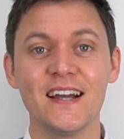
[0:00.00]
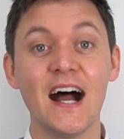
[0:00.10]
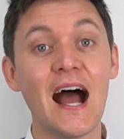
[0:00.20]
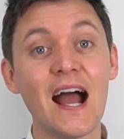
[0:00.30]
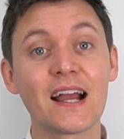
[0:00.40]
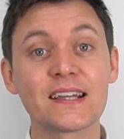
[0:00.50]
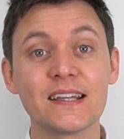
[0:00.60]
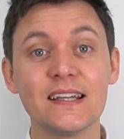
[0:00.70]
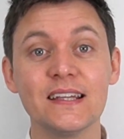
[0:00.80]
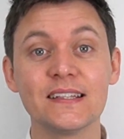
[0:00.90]
A hack
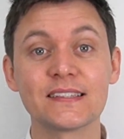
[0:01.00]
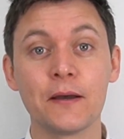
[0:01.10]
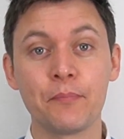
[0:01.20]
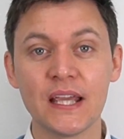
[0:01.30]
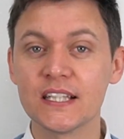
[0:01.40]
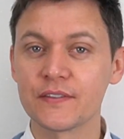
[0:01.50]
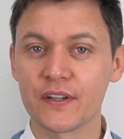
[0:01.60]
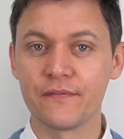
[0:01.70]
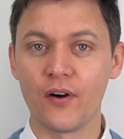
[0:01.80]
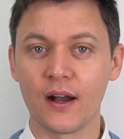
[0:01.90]
is a piece of
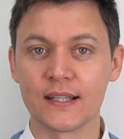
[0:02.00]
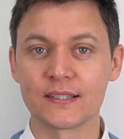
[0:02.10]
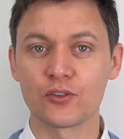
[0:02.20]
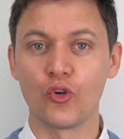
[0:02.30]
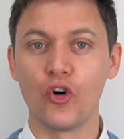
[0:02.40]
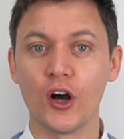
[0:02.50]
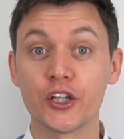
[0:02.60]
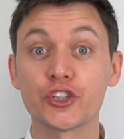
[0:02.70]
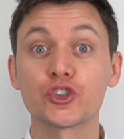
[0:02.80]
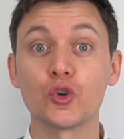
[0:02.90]
advice or
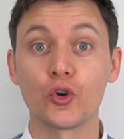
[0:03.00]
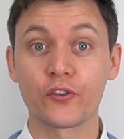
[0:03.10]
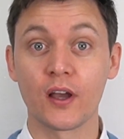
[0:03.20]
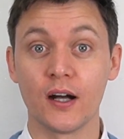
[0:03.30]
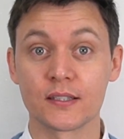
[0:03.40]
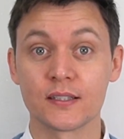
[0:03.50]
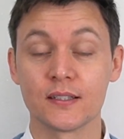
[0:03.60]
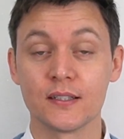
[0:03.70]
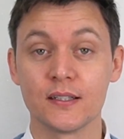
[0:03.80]
a shortcut.